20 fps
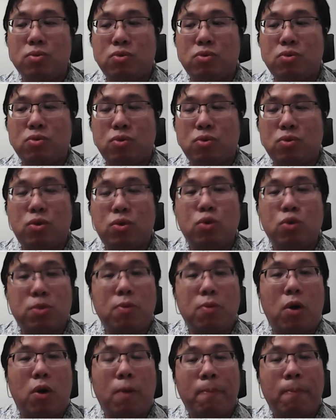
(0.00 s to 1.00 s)
use more,
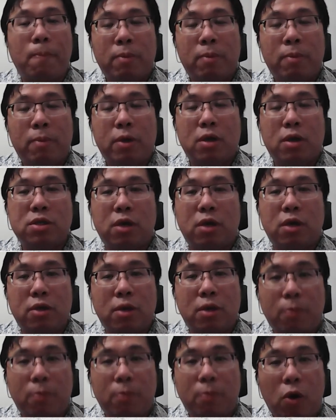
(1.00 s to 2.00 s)
because on the
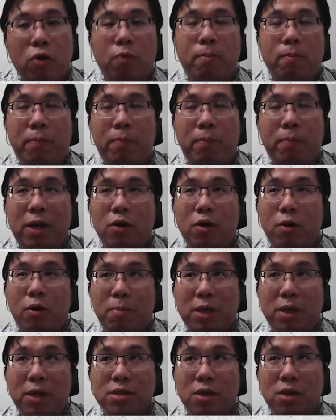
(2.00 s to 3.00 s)
beds
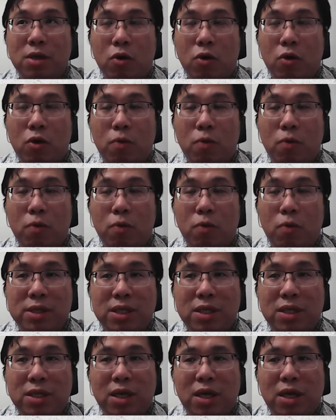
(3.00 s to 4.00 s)
or occupancy,
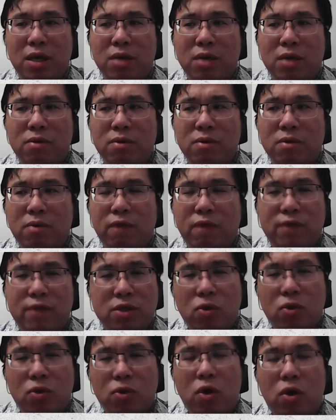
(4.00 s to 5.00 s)
they roughly score
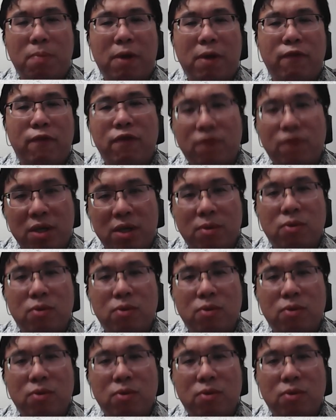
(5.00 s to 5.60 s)
about 50%